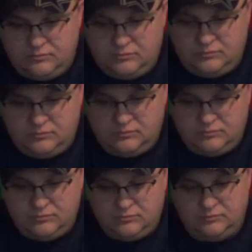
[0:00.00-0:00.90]

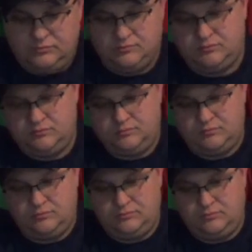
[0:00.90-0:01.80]

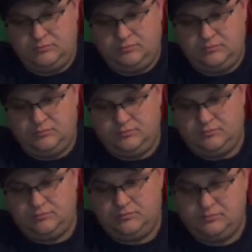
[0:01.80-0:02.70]

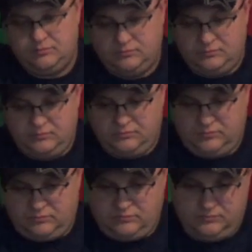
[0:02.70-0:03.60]

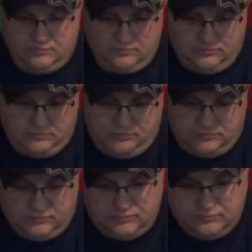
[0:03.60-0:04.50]

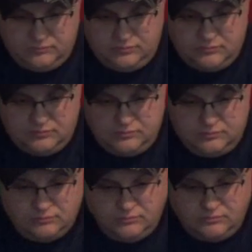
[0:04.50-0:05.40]

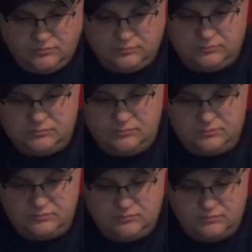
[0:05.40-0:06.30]

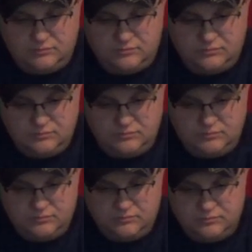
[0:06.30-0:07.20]

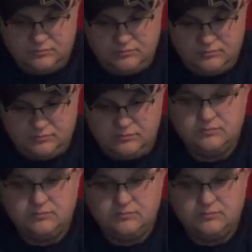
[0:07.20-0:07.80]
This person isn't speaking.